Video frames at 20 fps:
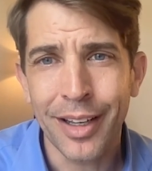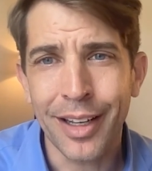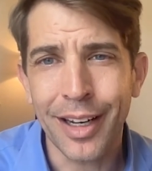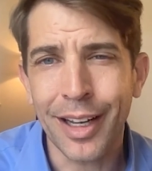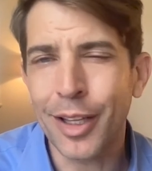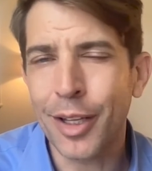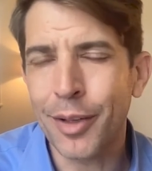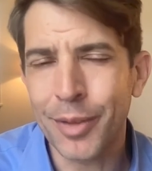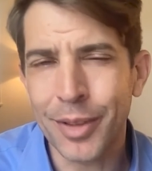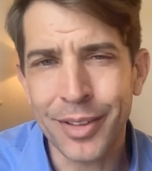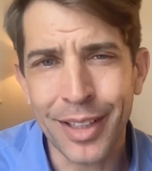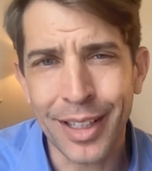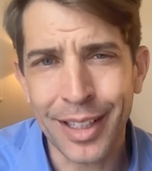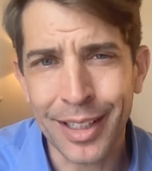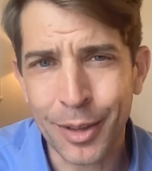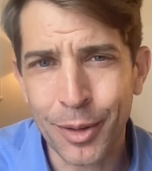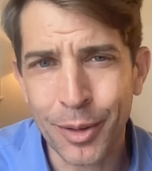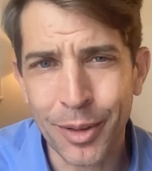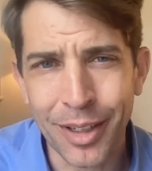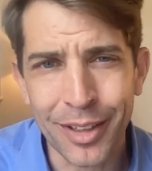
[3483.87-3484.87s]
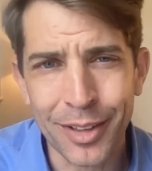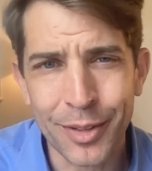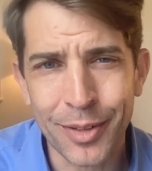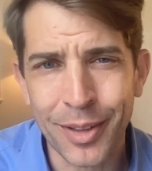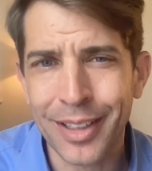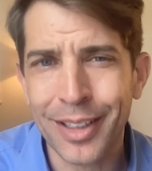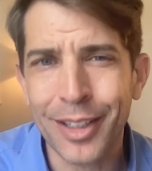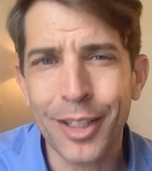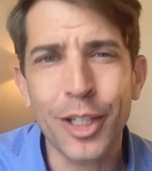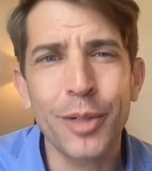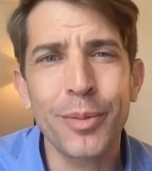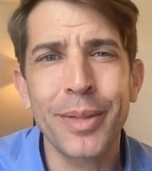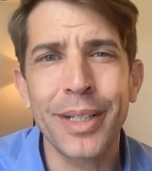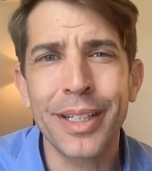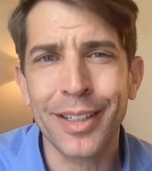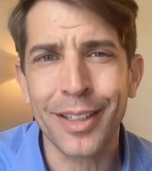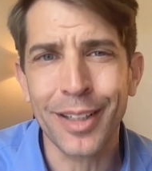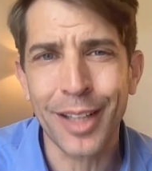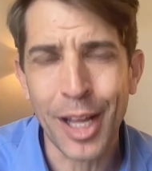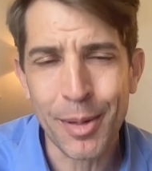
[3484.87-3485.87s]
And I love you saying, going on strike, you're going to
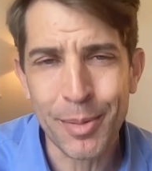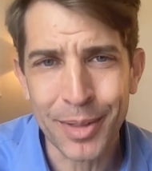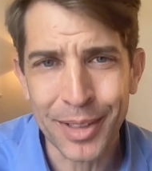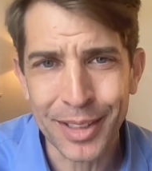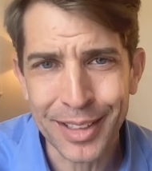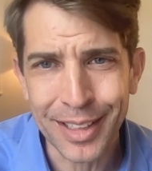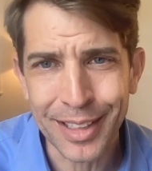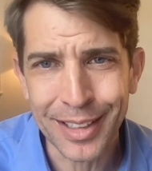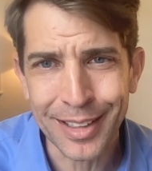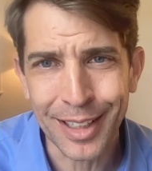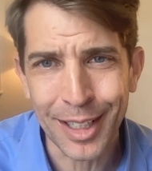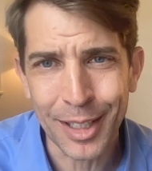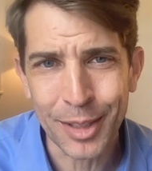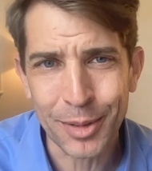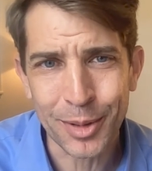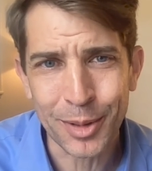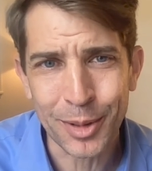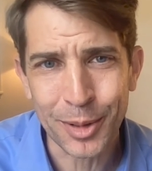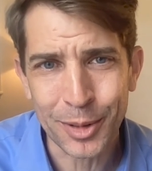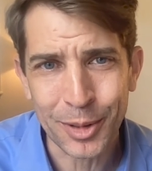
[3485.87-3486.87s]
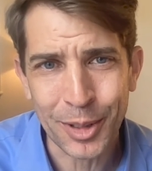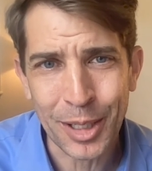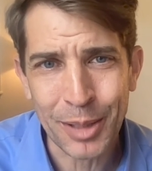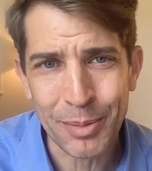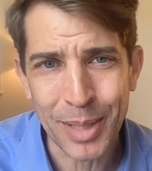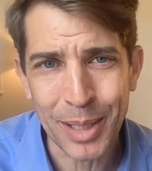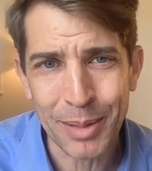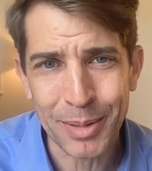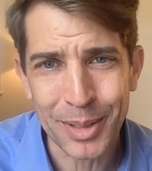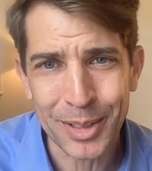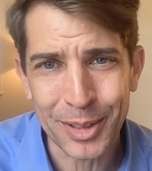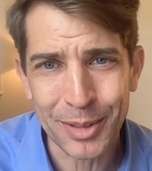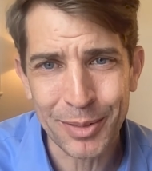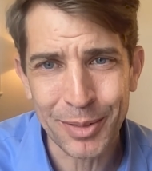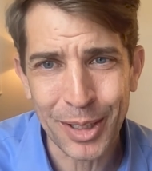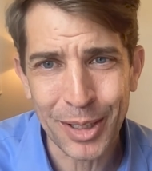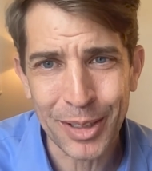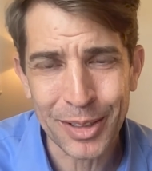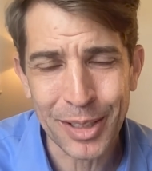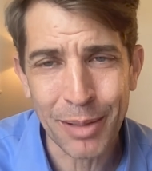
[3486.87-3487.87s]
be climbing the Tetons with those grandbabies
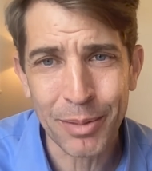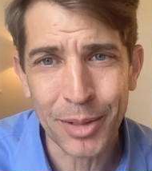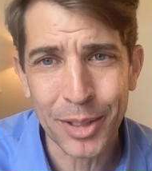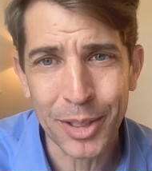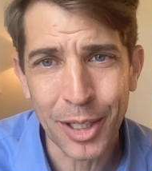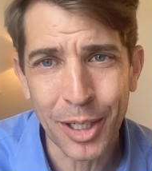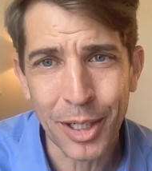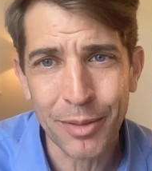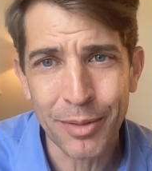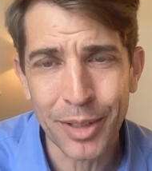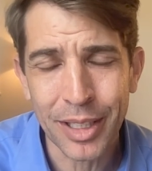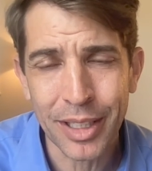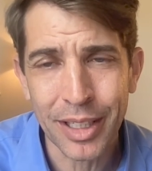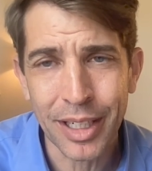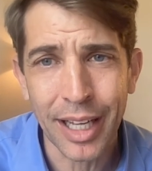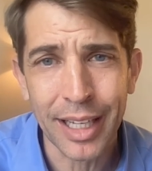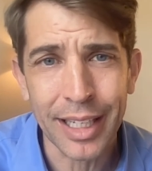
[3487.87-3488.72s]
of yours. I'm sure of it.